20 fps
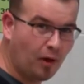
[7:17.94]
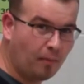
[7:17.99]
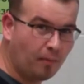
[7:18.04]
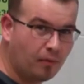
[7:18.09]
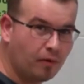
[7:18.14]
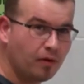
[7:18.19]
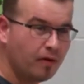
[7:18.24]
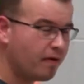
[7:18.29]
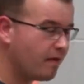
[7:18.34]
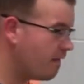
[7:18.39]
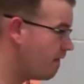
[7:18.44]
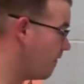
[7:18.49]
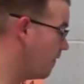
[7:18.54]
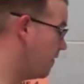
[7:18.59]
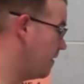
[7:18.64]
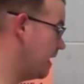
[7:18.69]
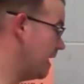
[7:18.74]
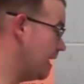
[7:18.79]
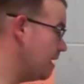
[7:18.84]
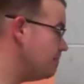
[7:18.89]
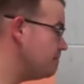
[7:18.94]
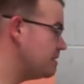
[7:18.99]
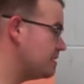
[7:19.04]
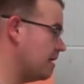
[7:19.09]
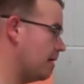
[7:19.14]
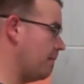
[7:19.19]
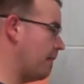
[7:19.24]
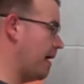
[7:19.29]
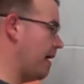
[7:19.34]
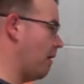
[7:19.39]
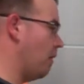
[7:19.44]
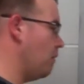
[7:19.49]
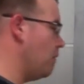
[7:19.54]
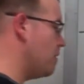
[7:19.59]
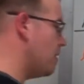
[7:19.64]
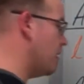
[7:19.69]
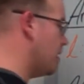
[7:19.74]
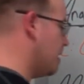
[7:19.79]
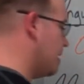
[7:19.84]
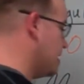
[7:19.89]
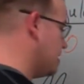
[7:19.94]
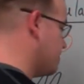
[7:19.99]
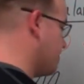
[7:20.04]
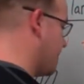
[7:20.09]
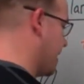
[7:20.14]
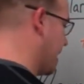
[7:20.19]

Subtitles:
number, M sub L, to